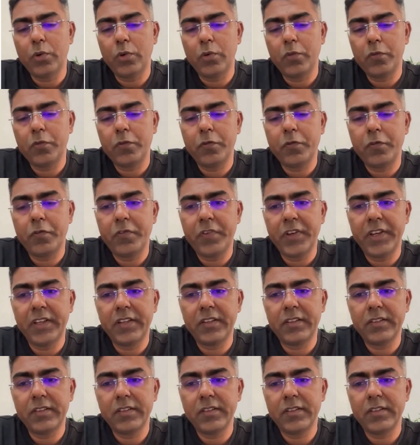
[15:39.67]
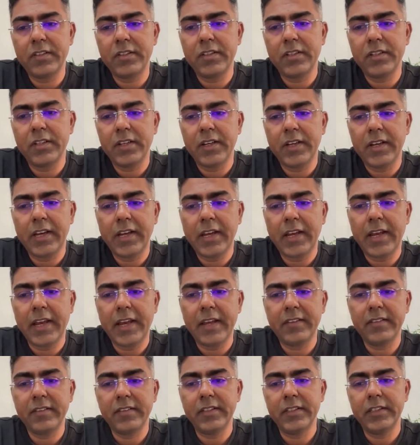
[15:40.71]
fixed
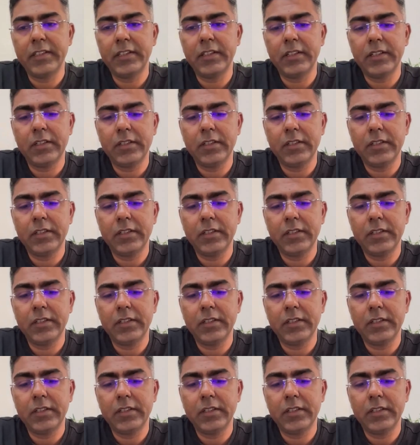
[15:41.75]
asset